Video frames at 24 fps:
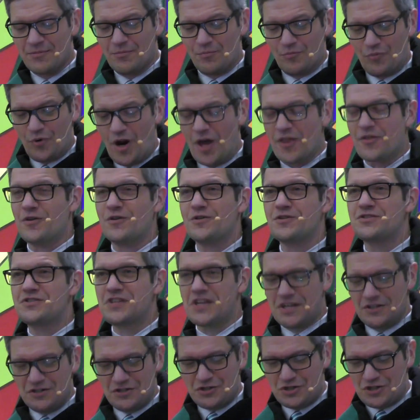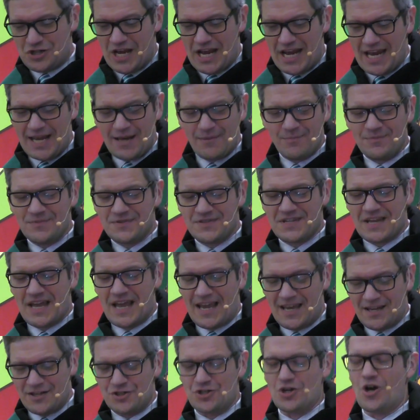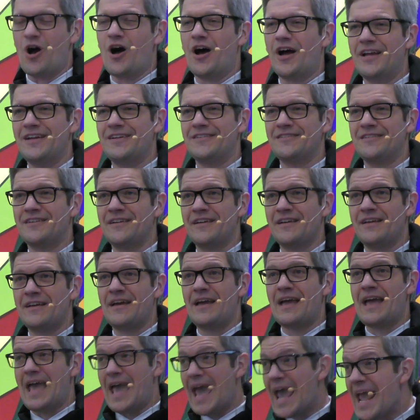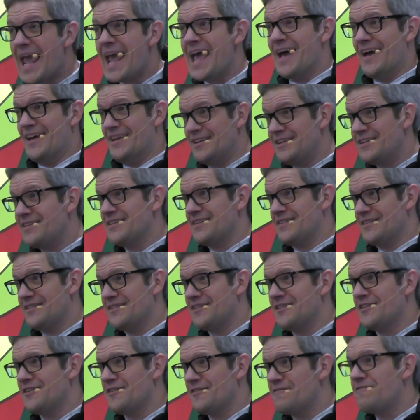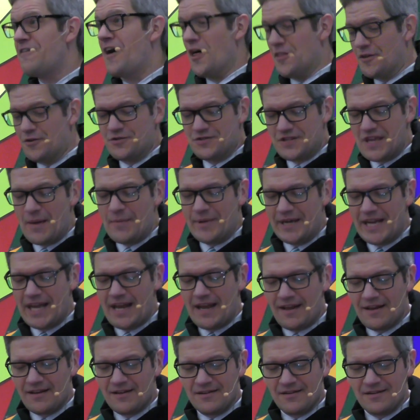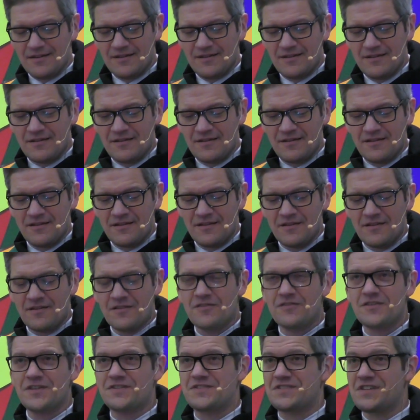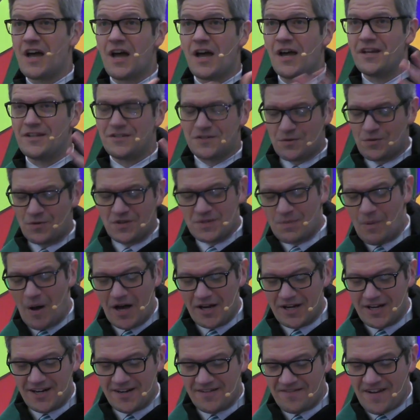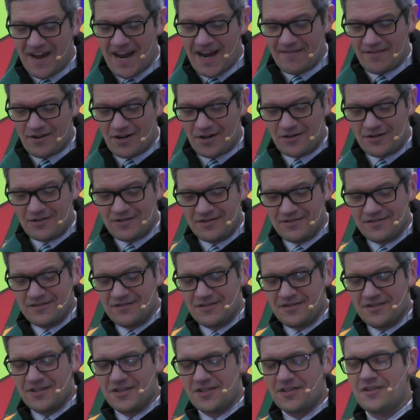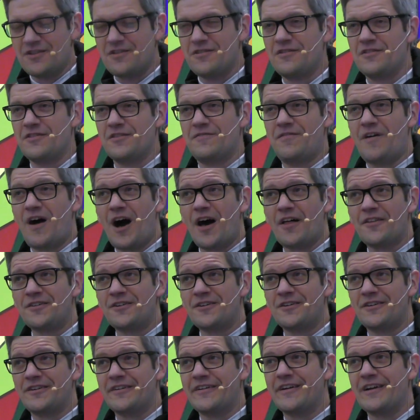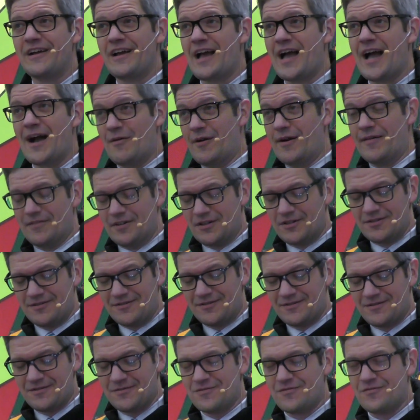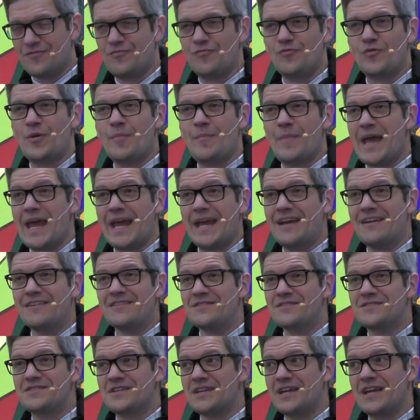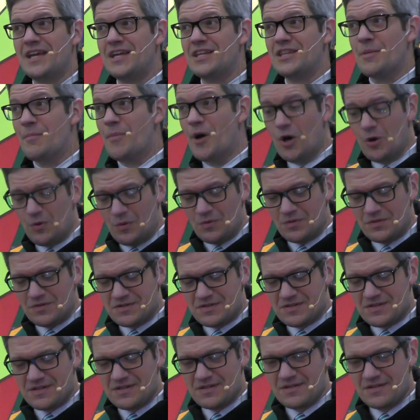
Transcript: brothers James and John, and Father Zebedee. The sons respond in favor. The father, however, remains in the boat.